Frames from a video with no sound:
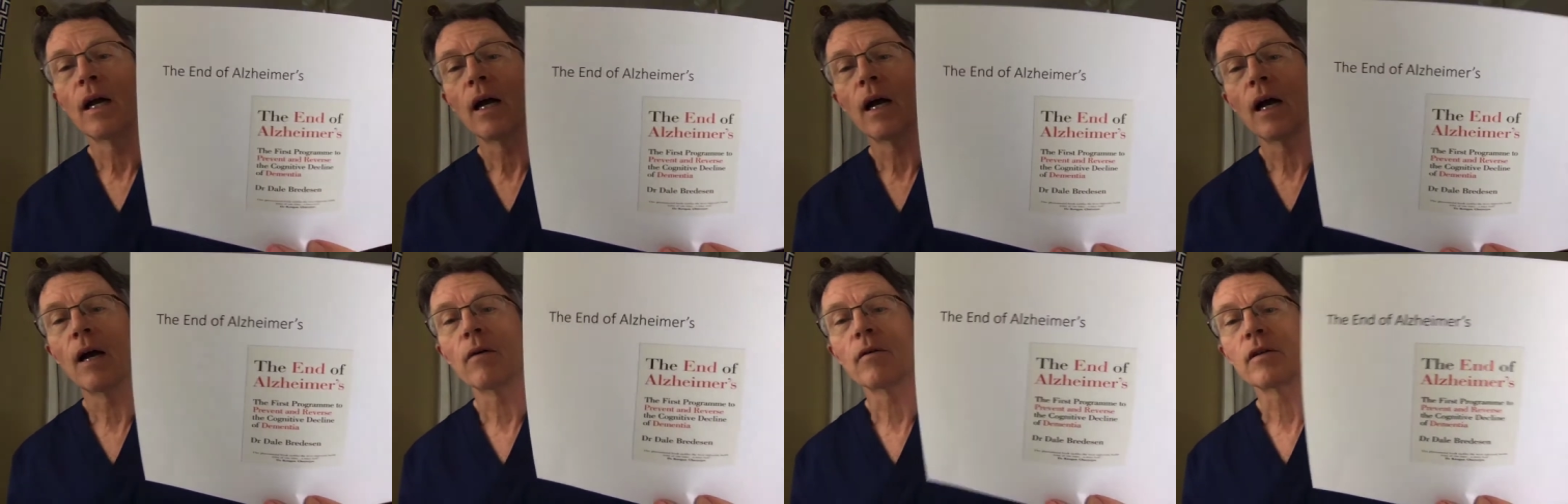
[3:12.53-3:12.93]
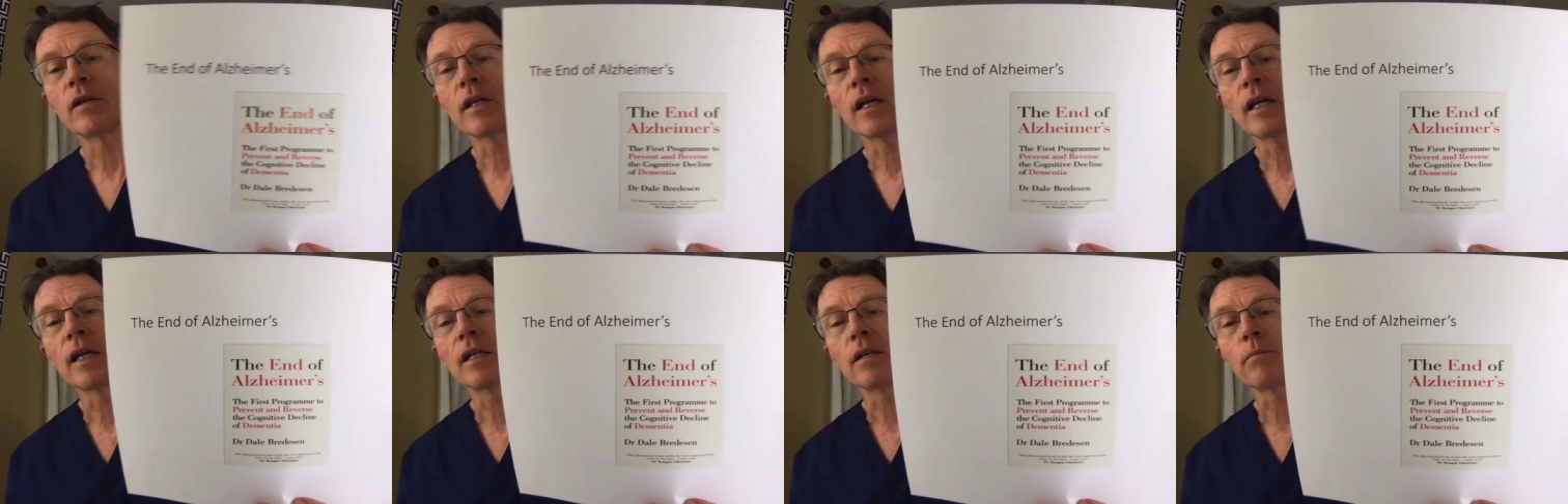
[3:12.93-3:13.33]
I would
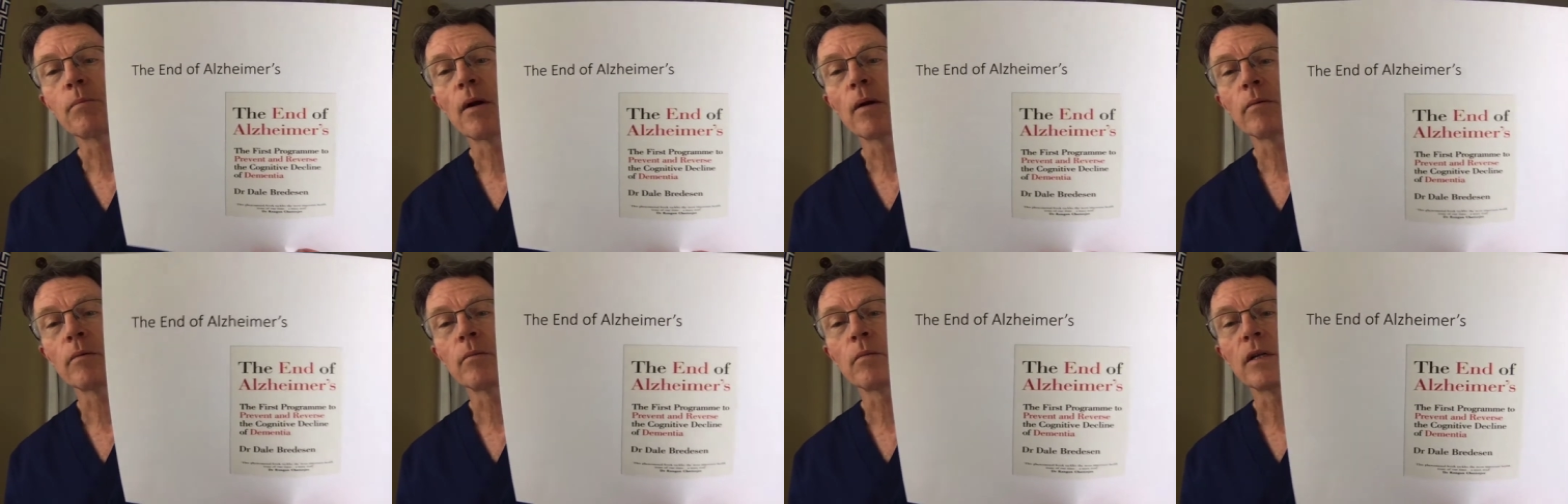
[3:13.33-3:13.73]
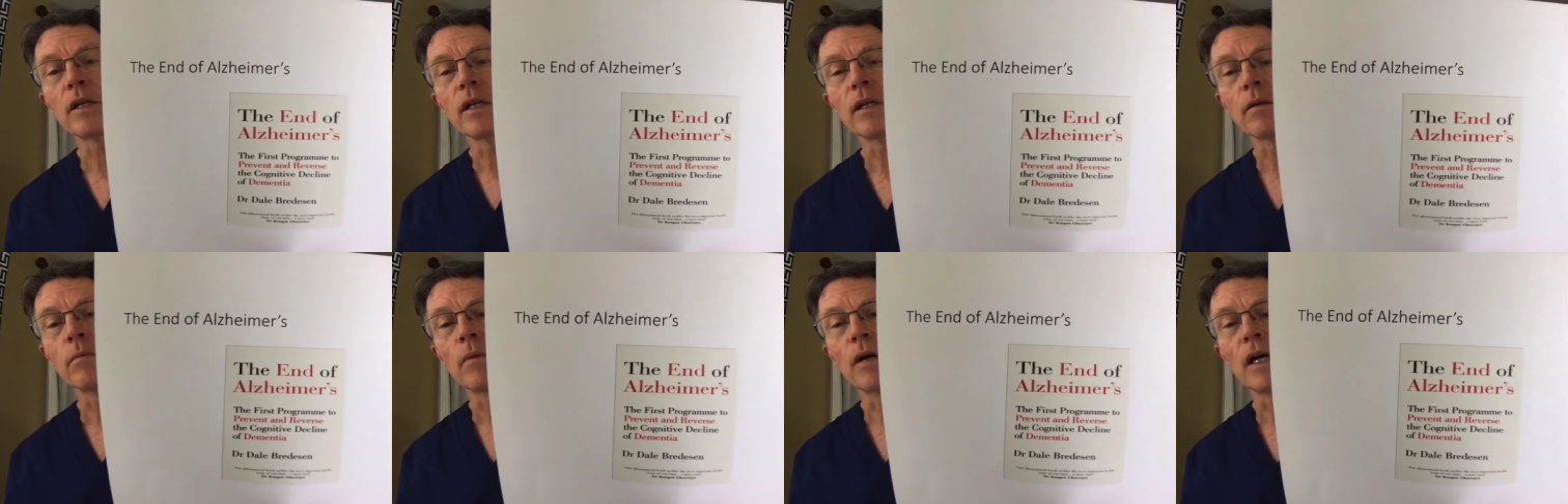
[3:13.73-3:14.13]
say it's probably
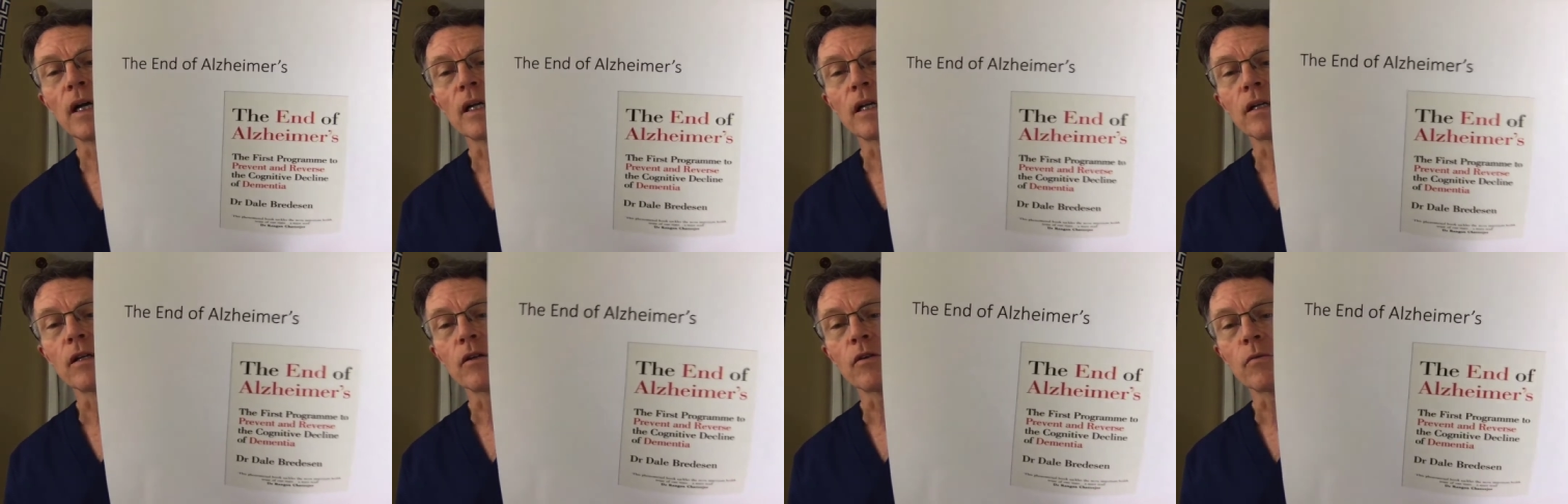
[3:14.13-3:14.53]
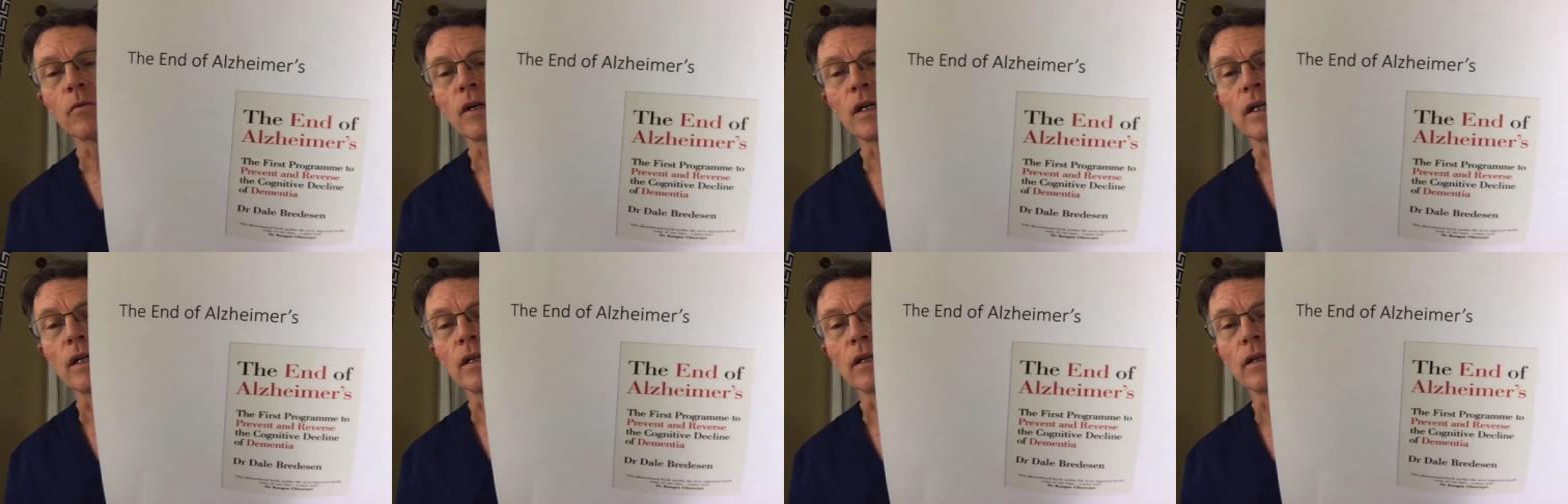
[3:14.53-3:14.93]
in the body as
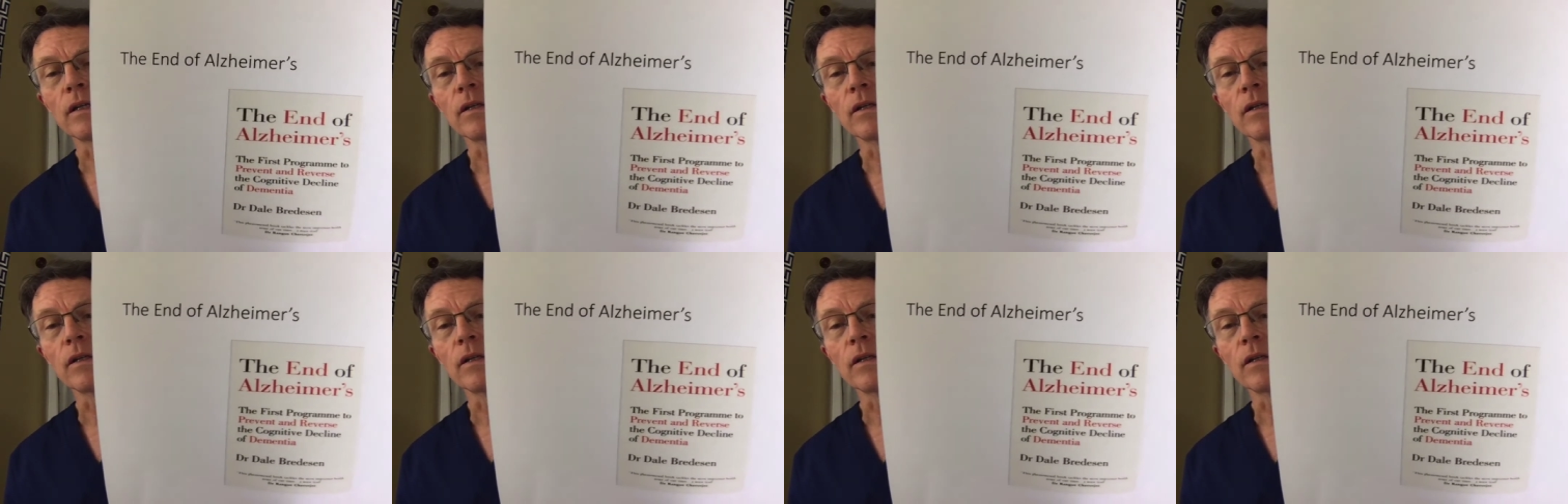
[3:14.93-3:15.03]
well.